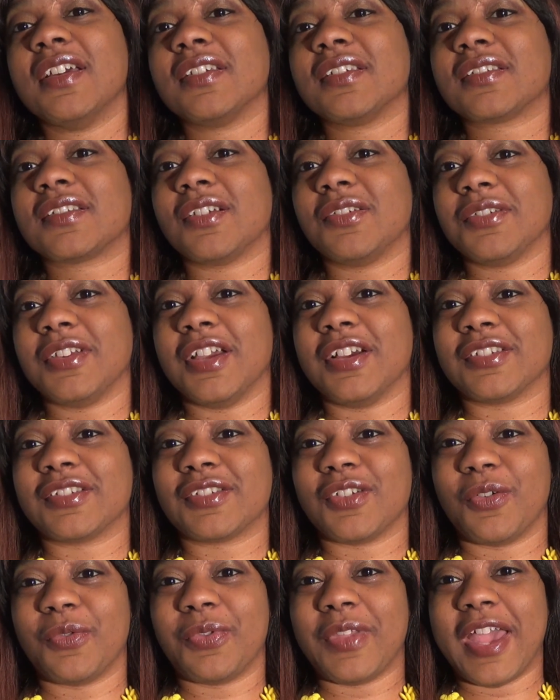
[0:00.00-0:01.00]
So yeah,
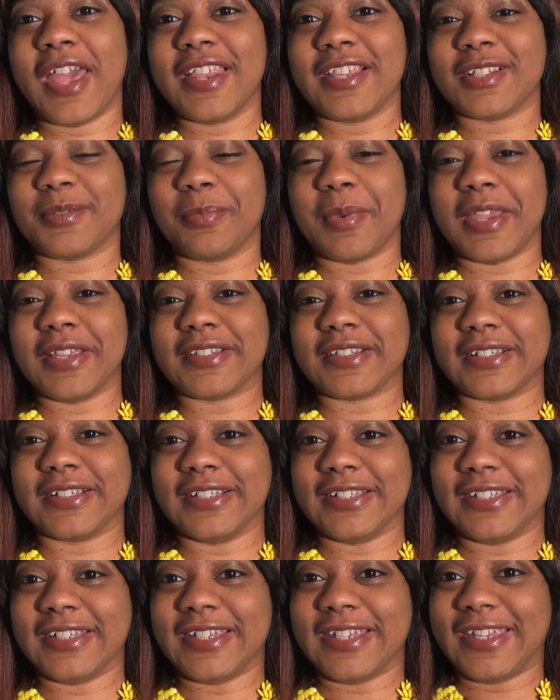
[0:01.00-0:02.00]
so that is
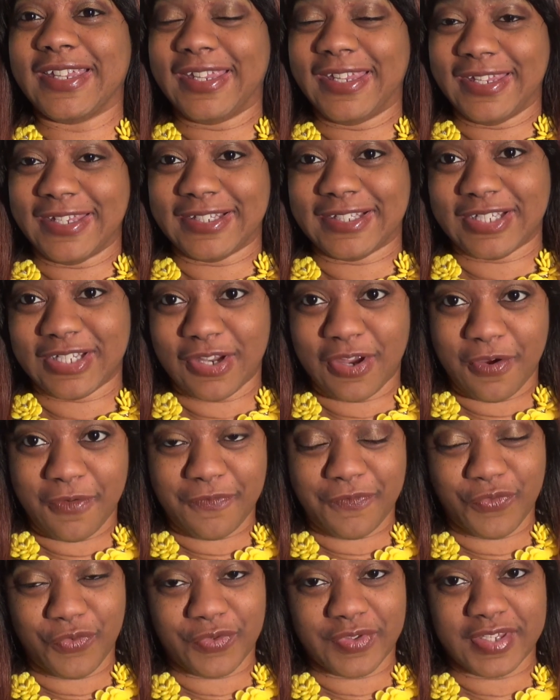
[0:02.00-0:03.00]
basically it
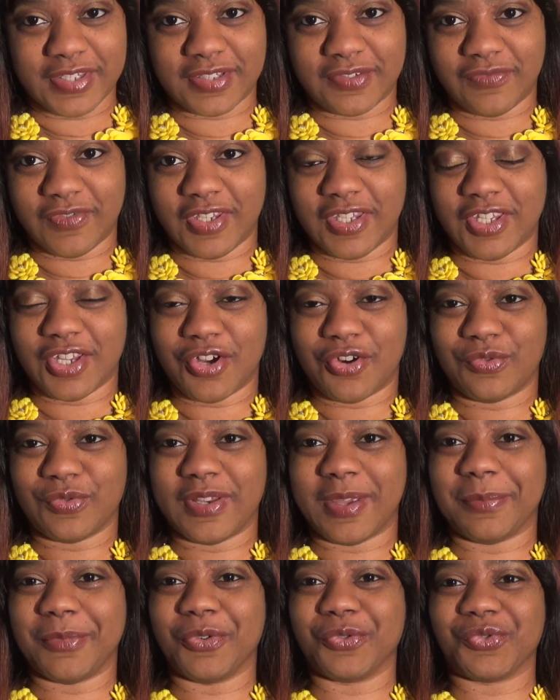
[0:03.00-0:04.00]
for this video.
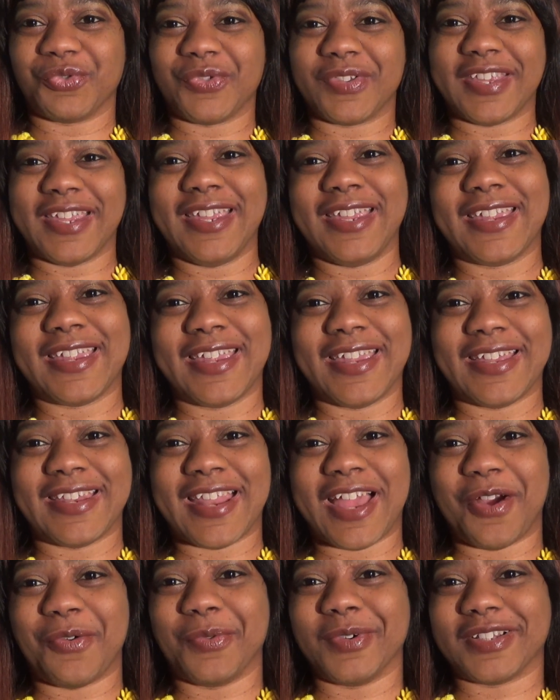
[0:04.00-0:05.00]
Let me know what you think,
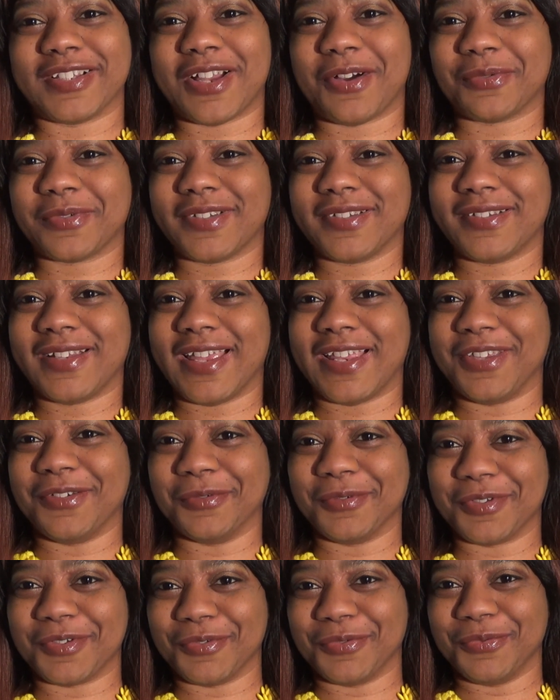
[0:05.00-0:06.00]
and I will talk to you later,
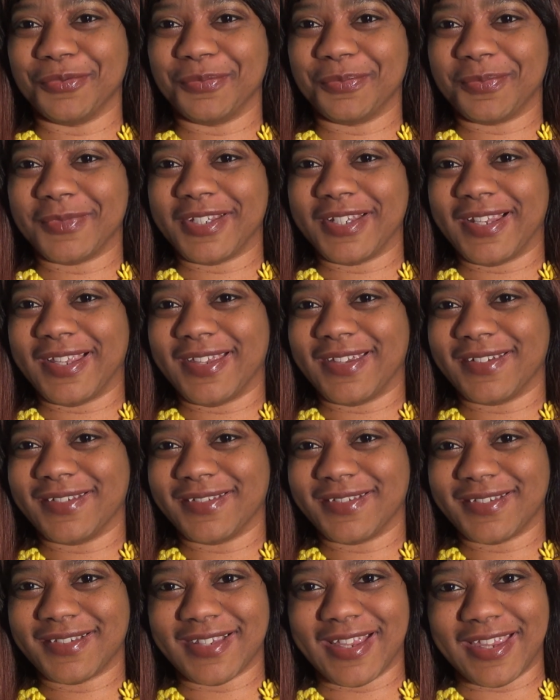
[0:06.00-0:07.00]
YouTube. Till then,
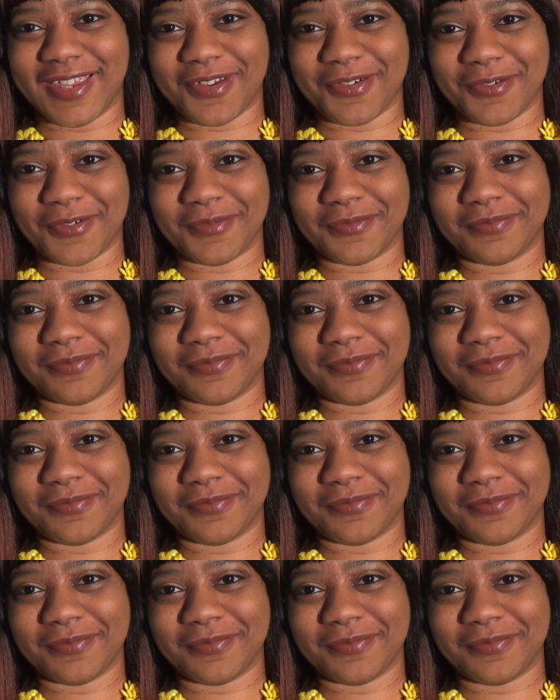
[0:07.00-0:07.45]
take care.